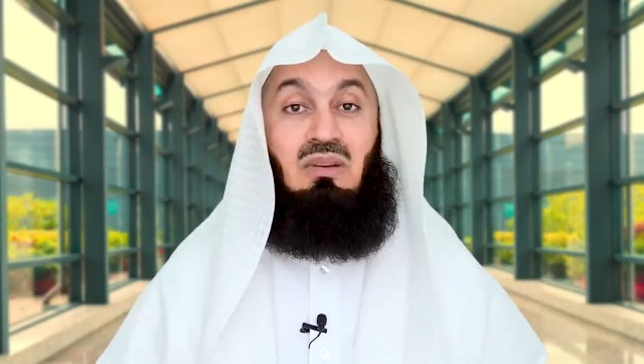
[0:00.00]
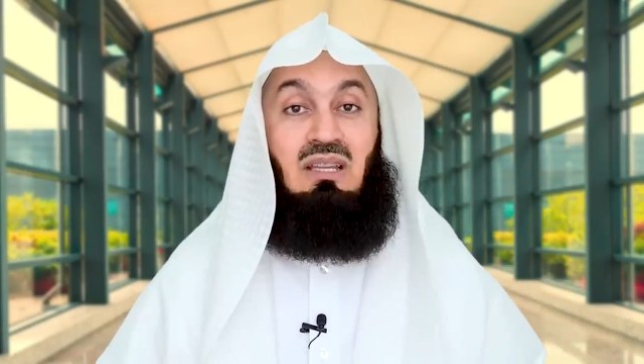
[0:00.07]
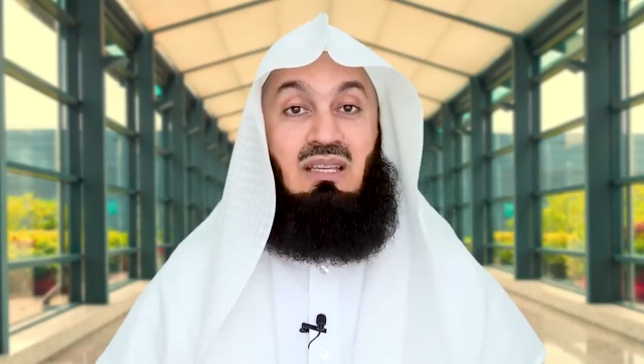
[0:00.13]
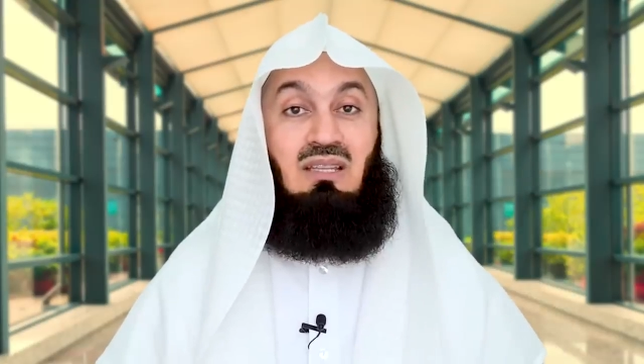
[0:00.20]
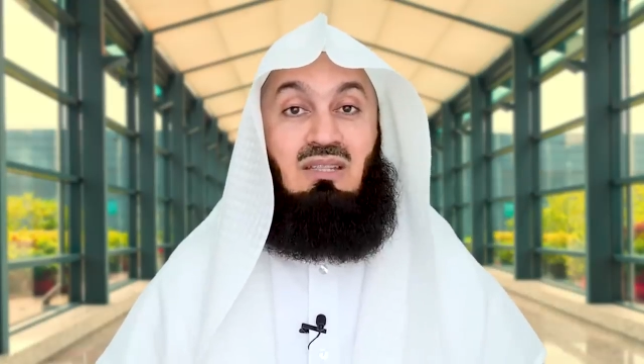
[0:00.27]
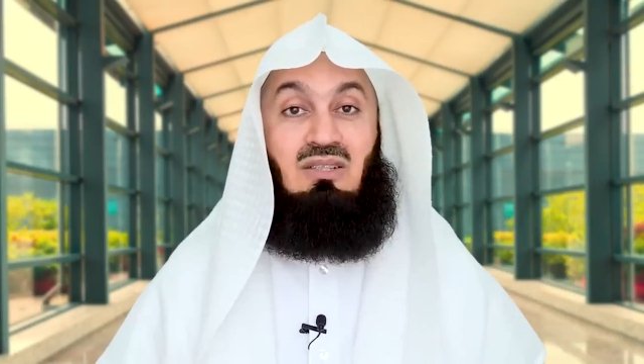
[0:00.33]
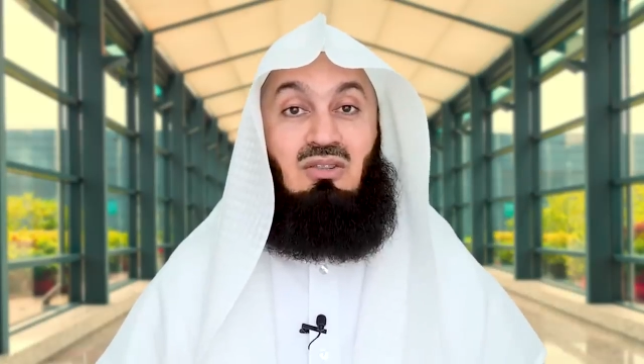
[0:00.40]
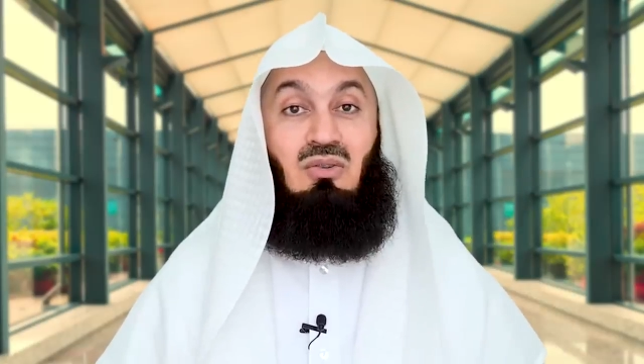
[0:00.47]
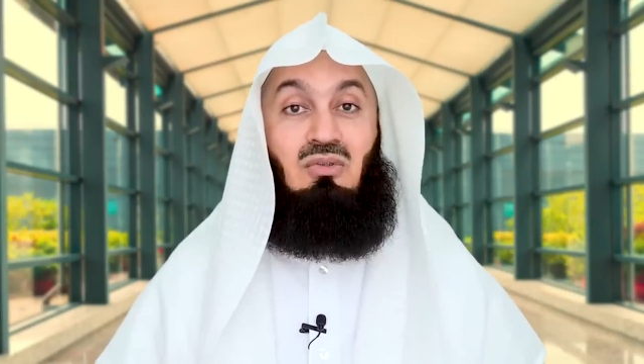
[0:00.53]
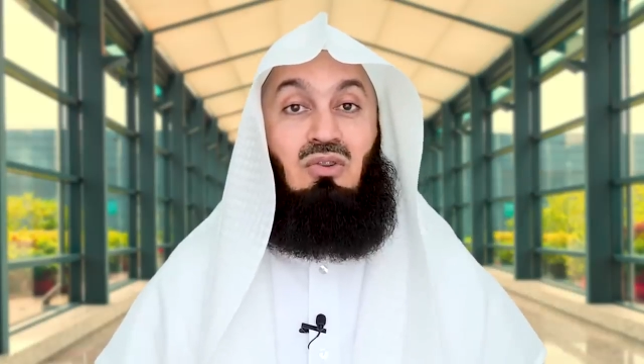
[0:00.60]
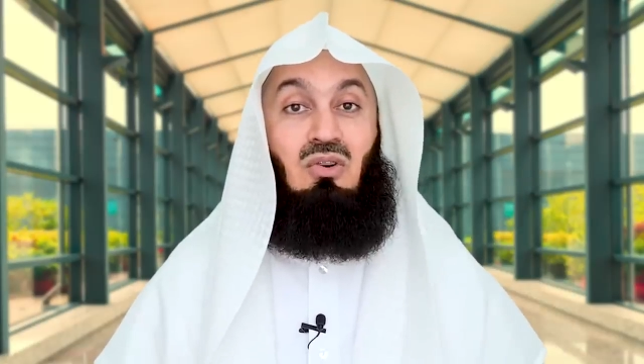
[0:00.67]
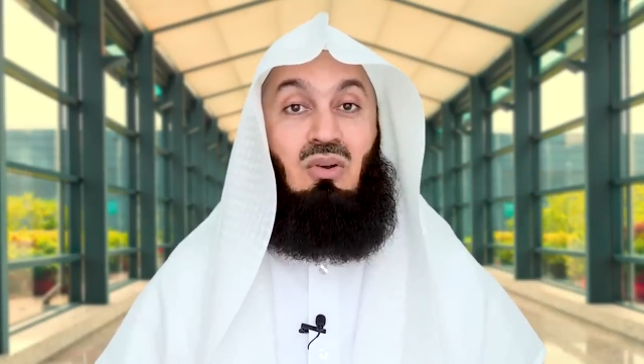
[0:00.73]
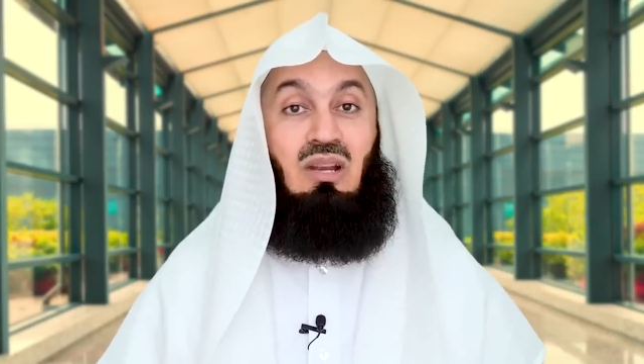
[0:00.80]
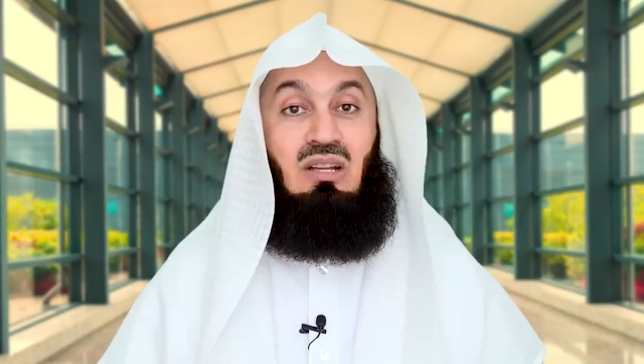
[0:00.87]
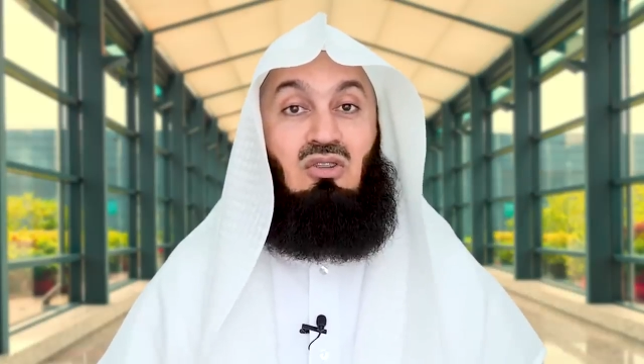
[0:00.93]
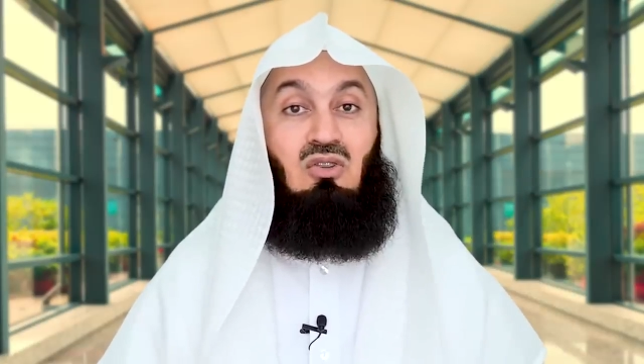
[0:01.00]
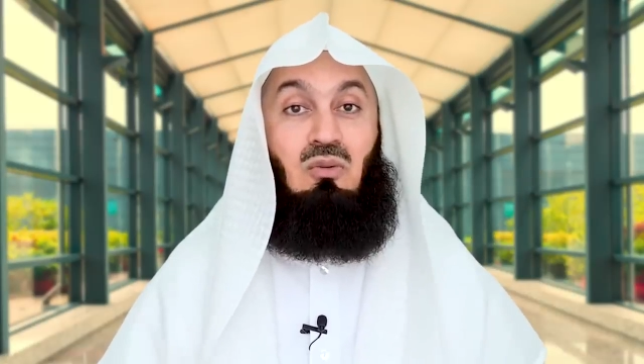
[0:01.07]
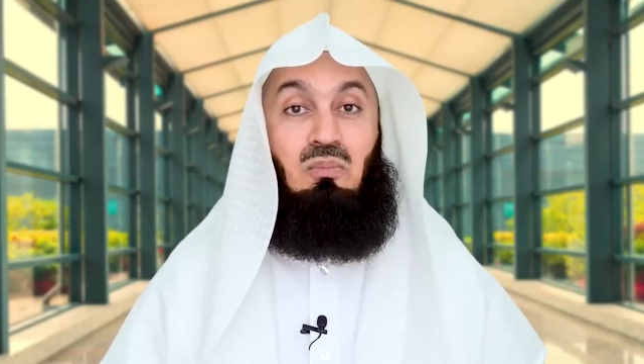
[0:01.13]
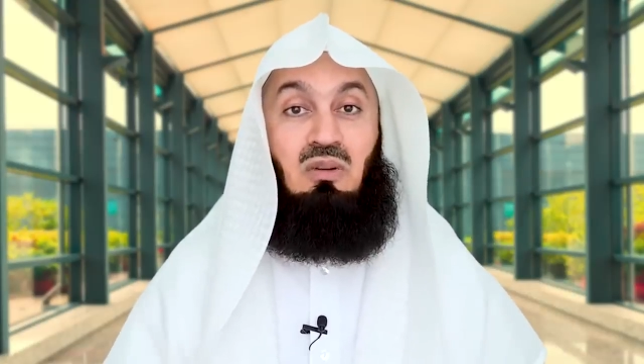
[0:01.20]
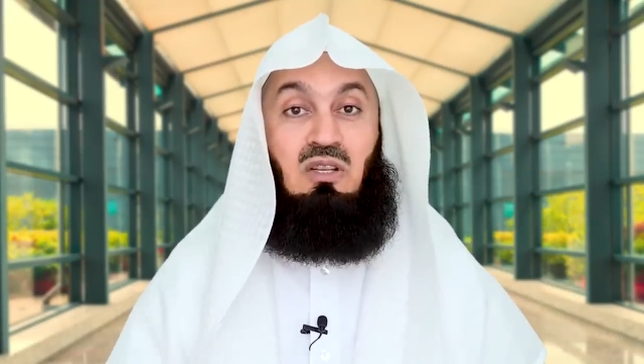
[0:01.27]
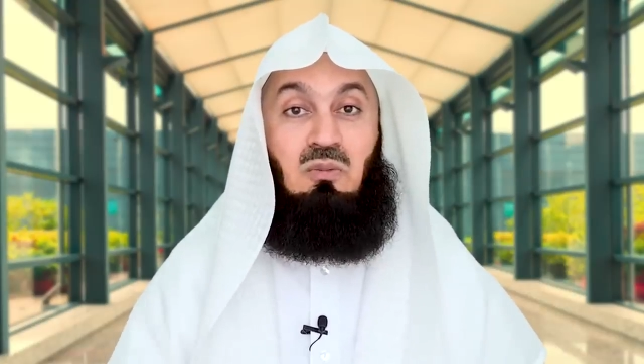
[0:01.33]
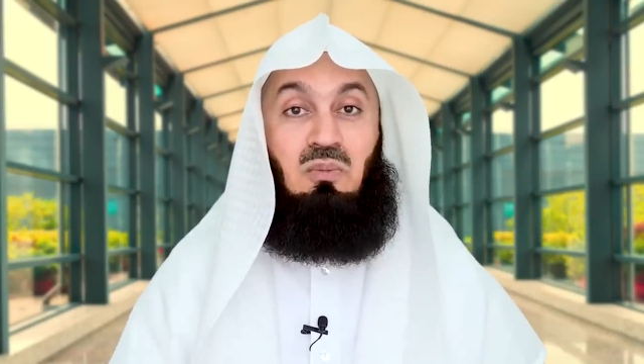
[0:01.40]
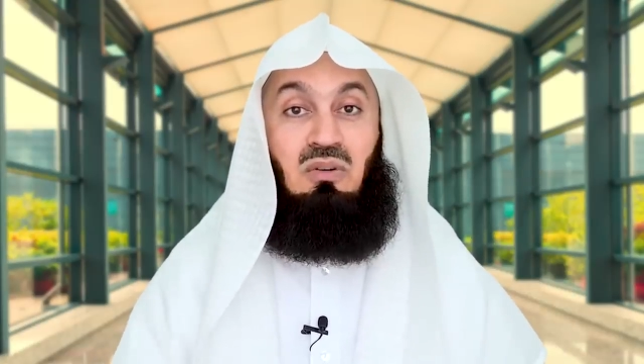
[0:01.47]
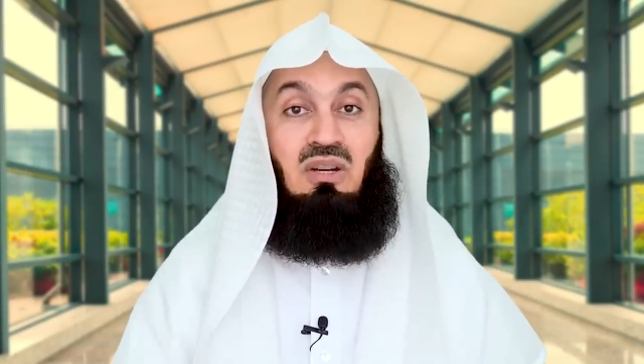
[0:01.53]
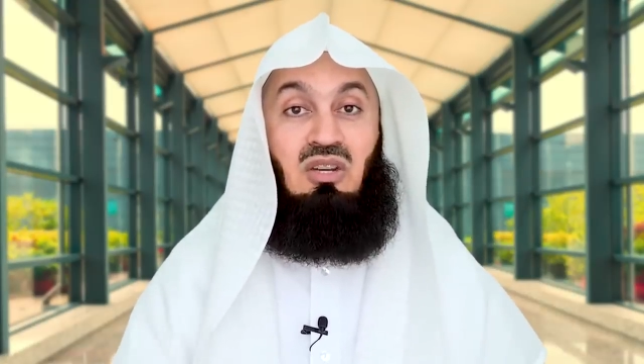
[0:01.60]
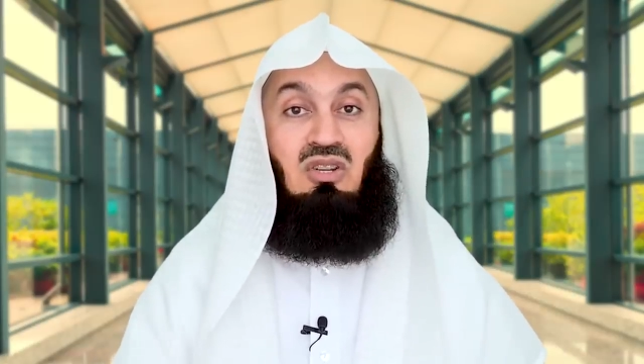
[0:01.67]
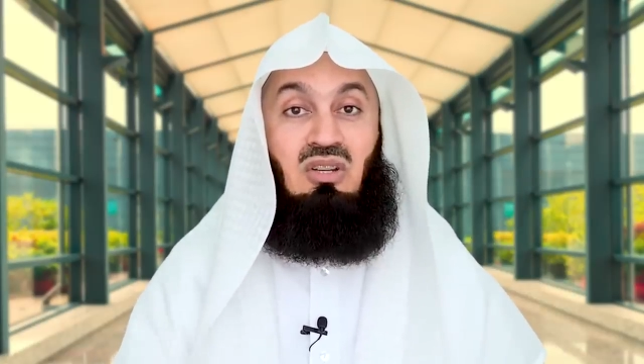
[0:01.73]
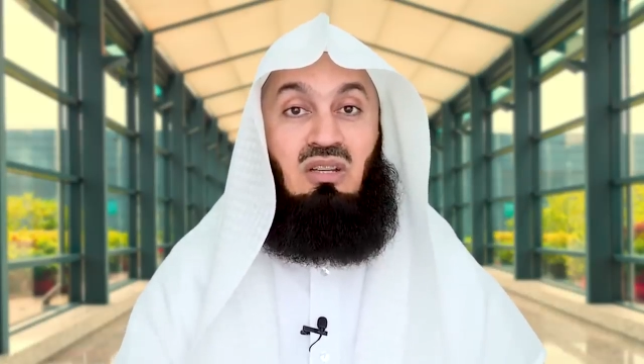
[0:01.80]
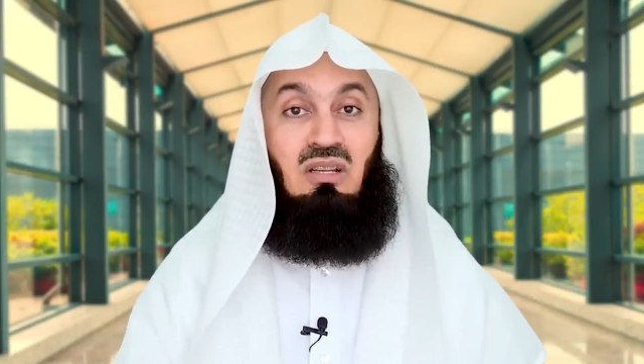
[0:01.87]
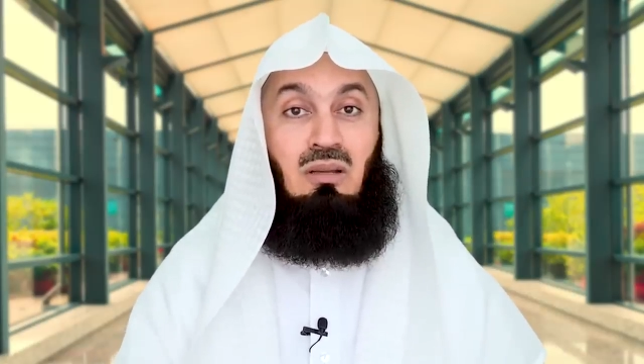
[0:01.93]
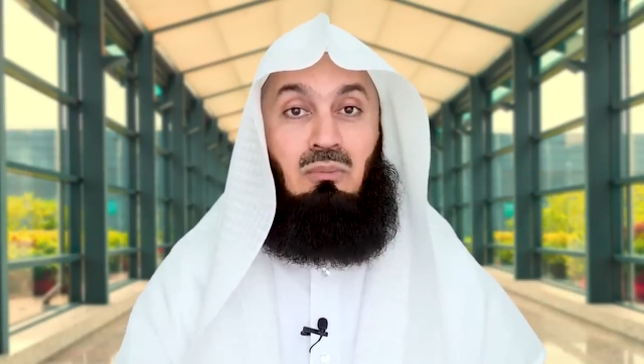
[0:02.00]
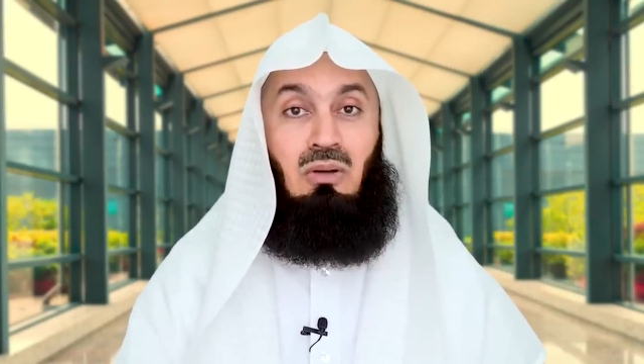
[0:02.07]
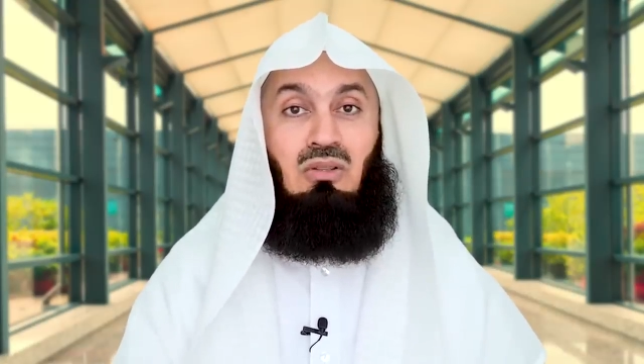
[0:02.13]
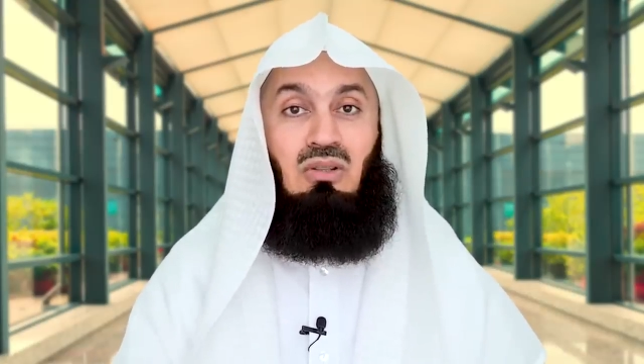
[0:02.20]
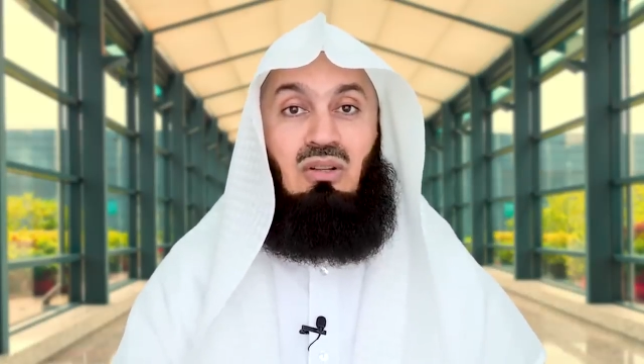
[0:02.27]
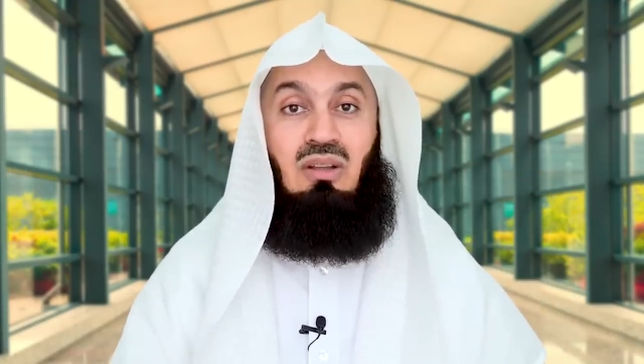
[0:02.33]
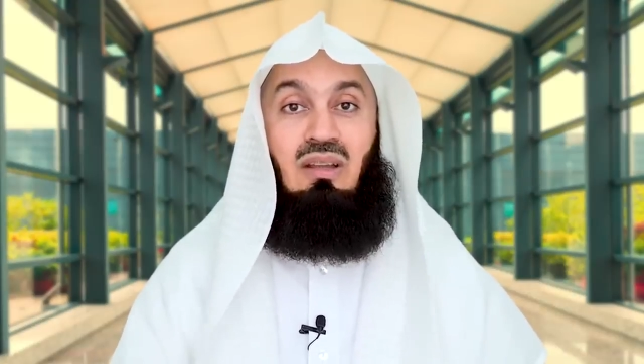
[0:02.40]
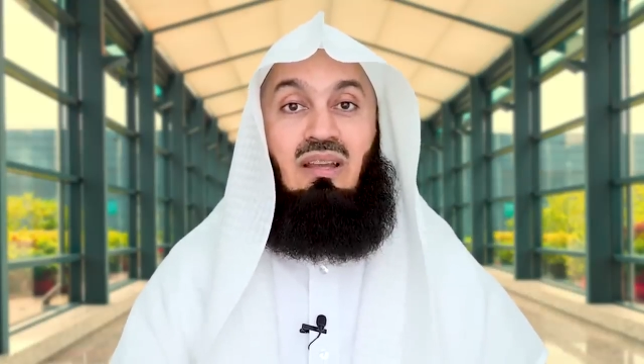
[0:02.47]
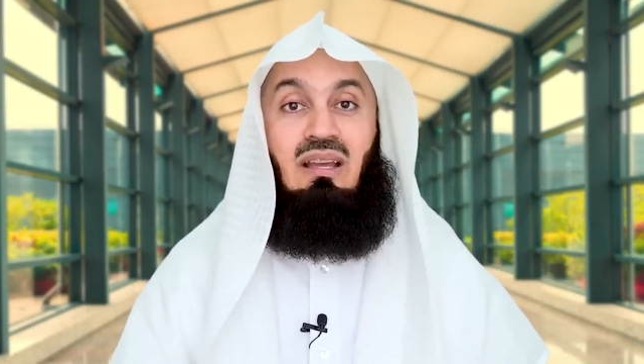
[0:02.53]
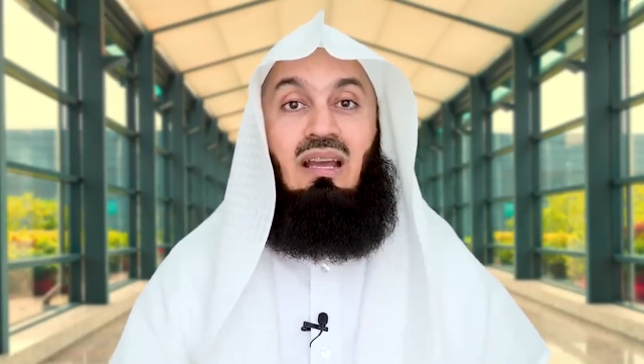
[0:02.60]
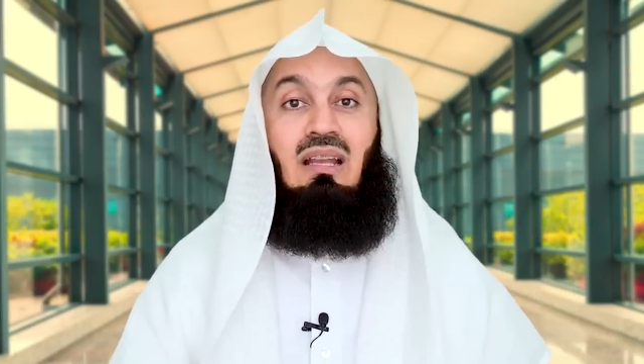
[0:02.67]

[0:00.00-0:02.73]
Please don't collect your perspiration in a bottle